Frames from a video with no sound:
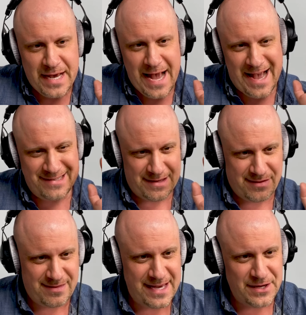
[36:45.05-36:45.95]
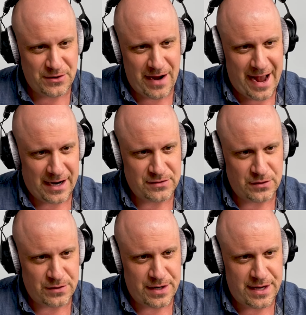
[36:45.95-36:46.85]
as a theater
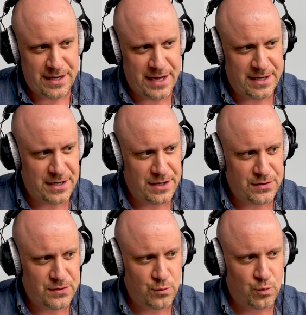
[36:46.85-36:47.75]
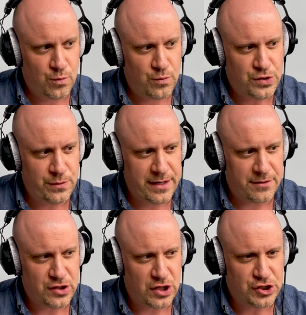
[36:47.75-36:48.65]
actor and doing
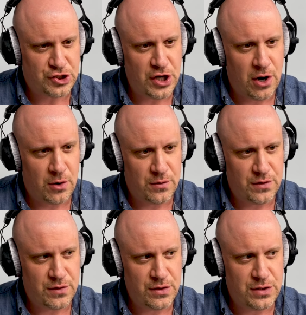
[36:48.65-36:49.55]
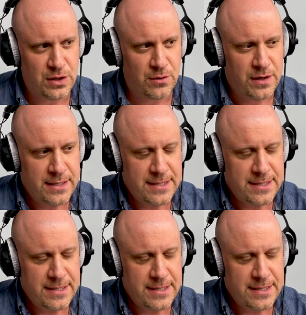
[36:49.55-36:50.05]
a show, you know,